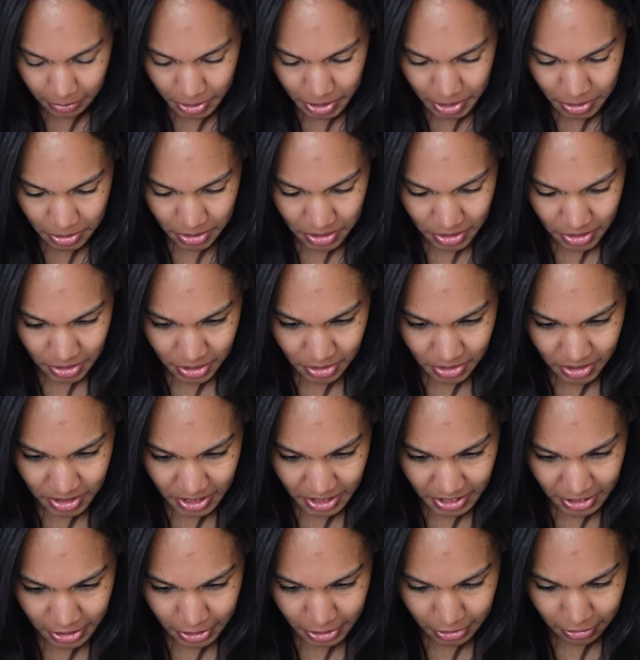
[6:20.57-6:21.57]
am I supposed to use
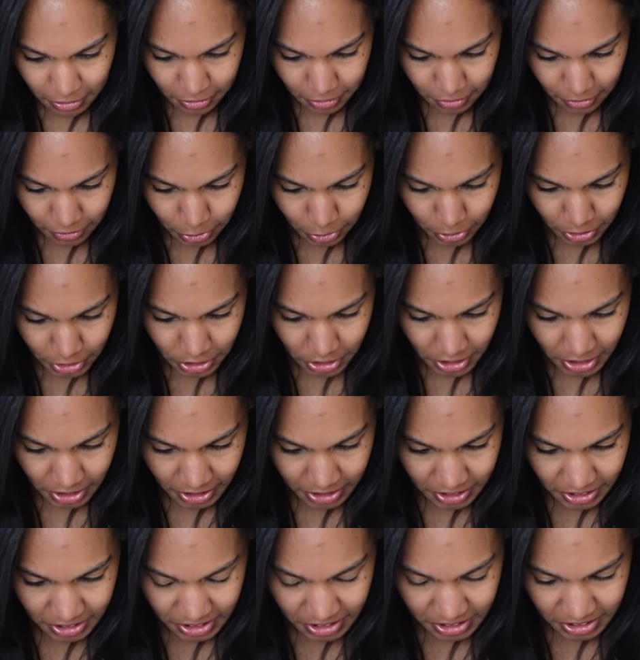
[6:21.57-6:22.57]
this?
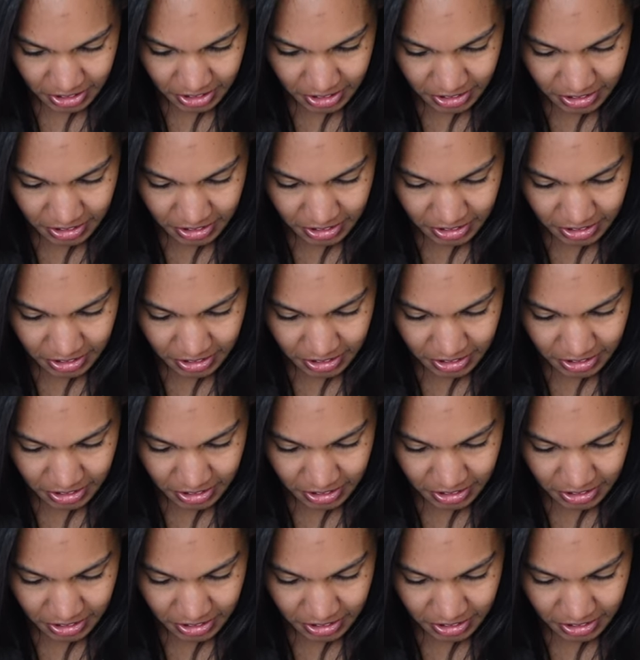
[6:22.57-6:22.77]
Foolishness.